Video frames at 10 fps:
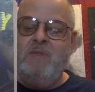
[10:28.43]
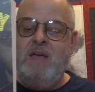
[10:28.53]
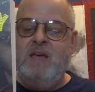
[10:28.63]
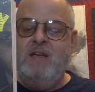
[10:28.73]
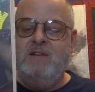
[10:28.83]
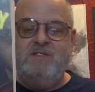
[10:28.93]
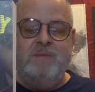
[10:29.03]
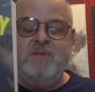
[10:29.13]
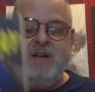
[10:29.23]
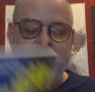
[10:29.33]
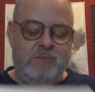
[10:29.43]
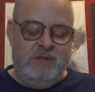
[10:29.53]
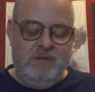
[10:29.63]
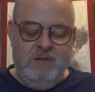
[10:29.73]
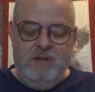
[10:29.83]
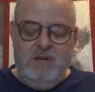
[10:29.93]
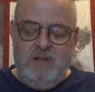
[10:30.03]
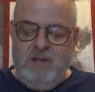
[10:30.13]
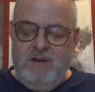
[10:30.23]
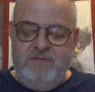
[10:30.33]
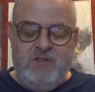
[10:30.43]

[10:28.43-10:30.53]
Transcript: and something I would love